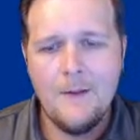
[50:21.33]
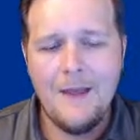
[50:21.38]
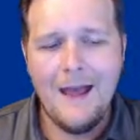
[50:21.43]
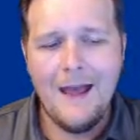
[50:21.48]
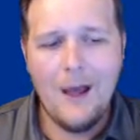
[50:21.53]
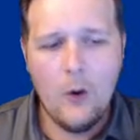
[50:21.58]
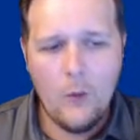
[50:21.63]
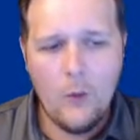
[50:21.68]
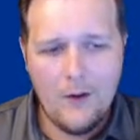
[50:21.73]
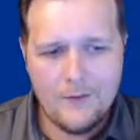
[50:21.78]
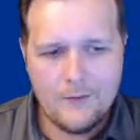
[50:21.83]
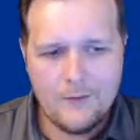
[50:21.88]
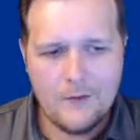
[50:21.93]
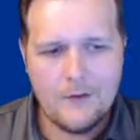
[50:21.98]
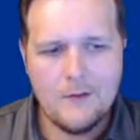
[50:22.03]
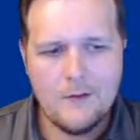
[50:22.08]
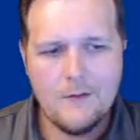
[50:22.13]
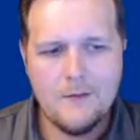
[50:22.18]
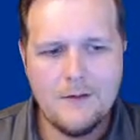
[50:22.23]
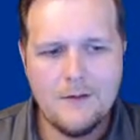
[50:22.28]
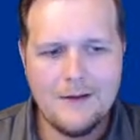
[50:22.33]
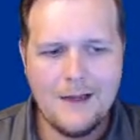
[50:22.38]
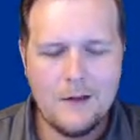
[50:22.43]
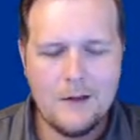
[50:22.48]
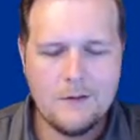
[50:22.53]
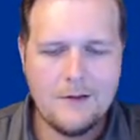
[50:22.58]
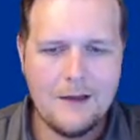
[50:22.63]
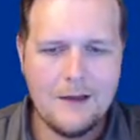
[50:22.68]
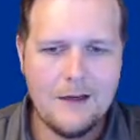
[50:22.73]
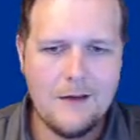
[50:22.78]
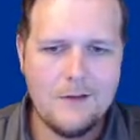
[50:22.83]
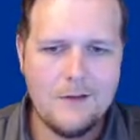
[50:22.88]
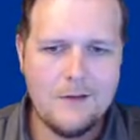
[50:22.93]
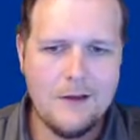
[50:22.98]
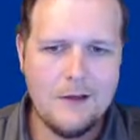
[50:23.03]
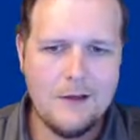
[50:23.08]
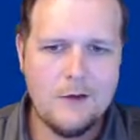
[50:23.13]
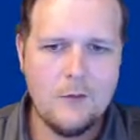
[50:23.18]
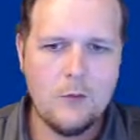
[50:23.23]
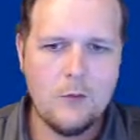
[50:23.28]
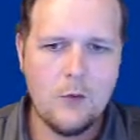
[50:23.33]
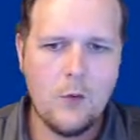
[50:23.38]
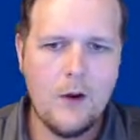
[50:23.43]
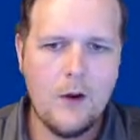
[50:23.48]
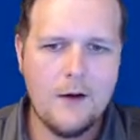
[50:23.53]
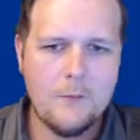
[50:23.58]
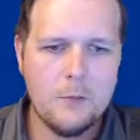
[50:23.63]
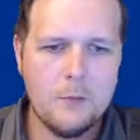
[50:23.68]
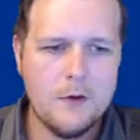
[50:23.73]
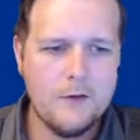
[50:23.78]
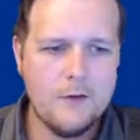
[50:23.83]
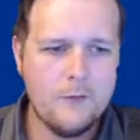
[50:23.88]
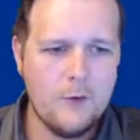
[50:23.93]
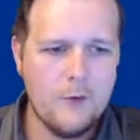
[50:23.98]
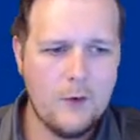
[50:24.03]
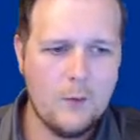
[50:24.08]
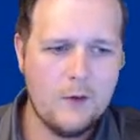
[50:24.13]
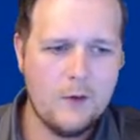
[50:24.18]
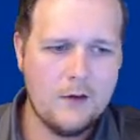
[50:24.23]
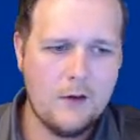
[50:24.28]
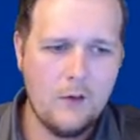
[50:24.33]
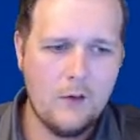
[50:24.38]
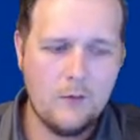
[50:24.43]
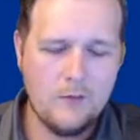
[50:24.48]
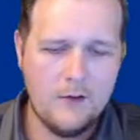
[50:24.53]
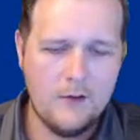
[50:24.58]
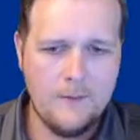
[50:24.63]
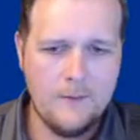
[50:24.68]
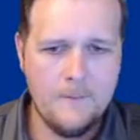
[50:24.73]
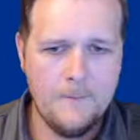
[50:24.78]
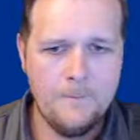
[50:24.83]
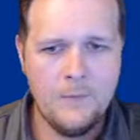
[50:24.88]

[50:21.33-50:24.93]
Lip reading: However, downside is they do require pretty frequent dosing.